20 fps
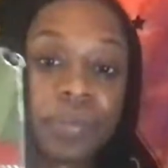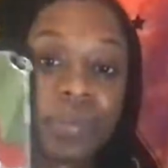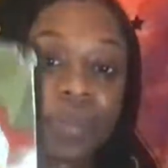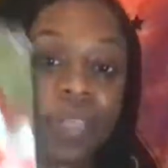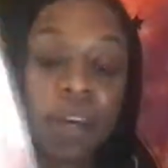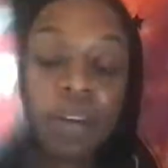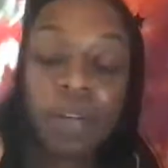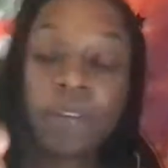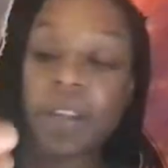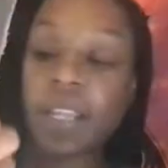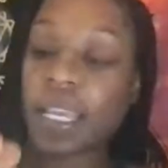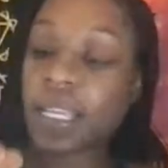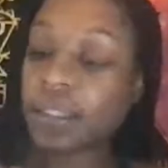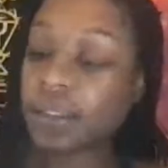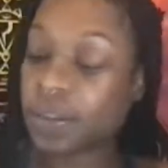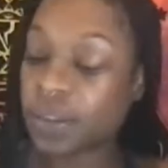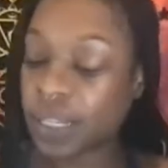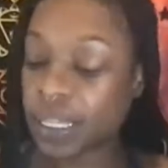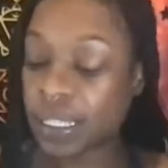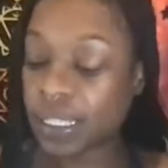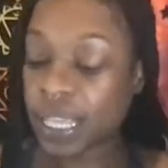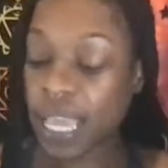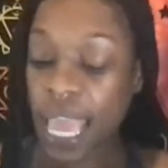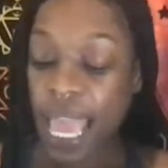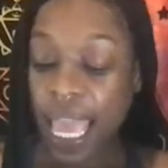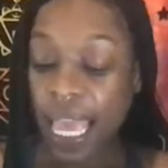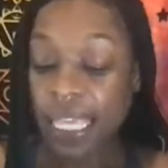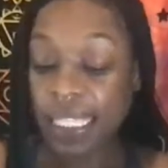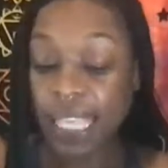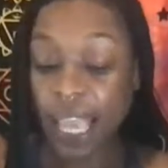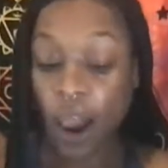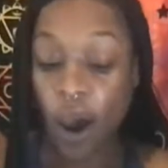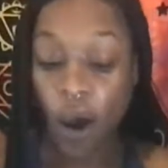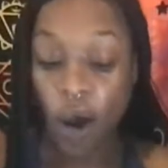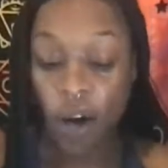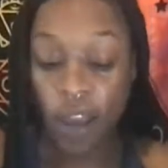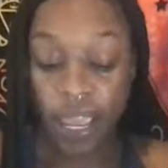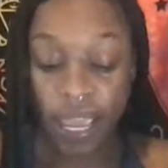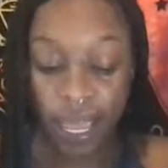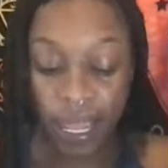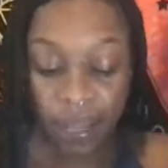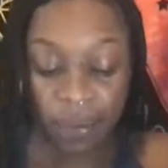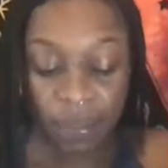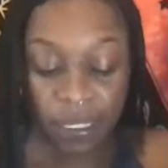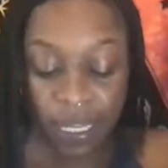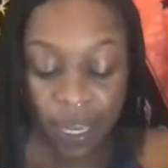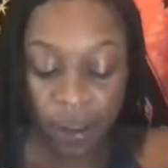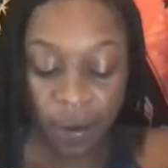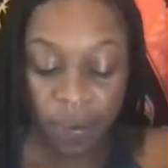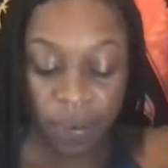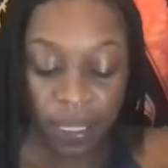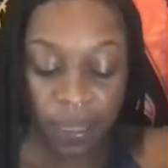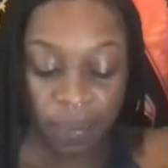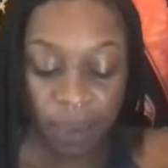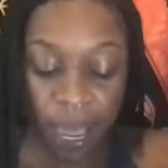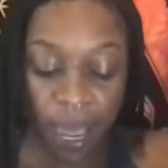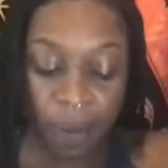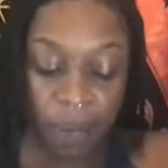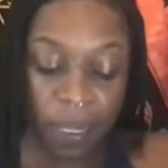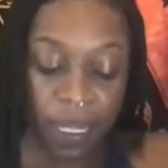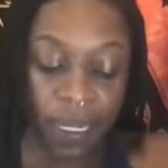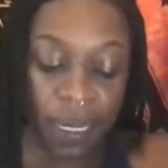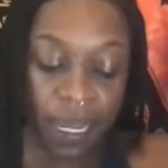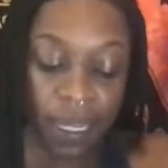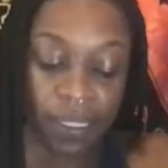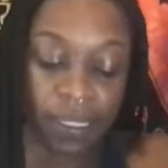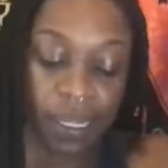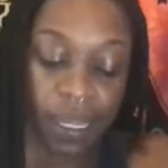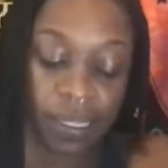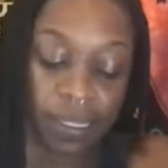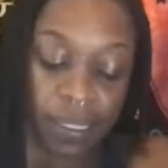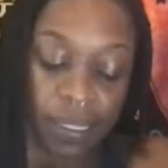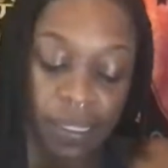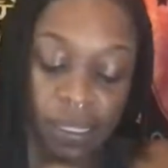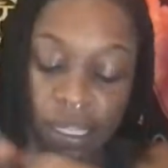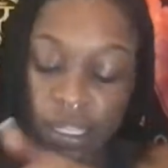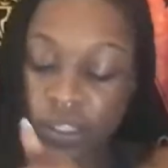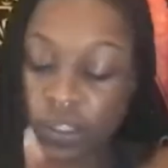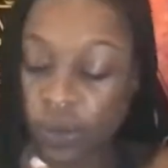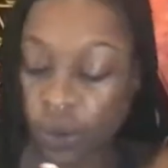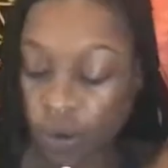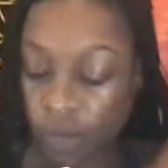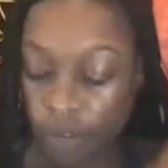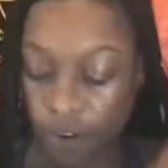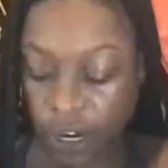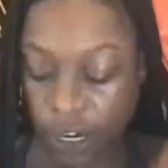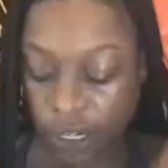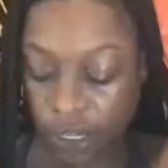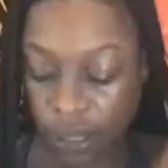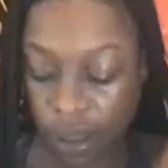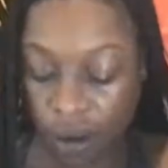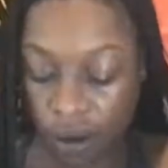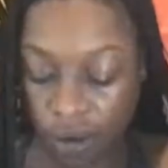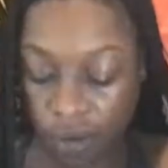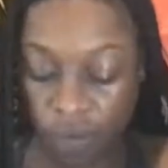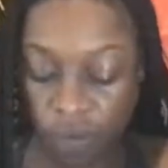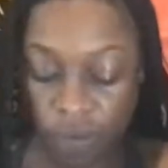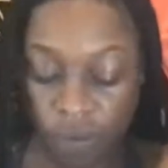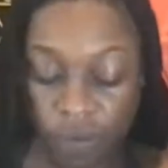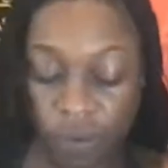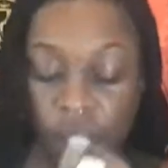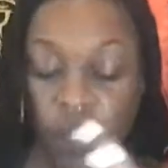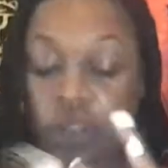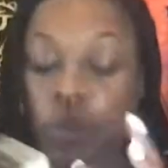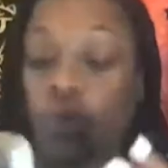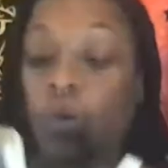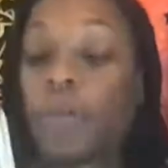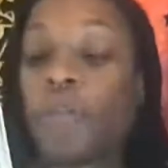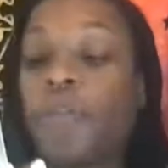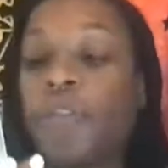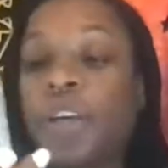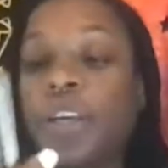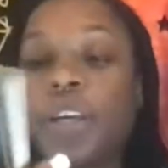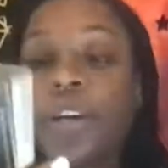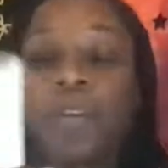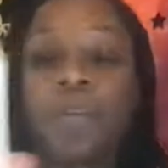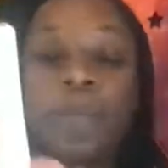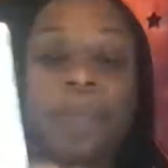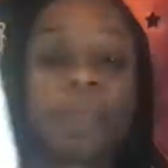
Do I feel like doing this? It's like, oh yeah, let me tell you what the bottom of the deck says. It says, do it for yourself. Do it for you.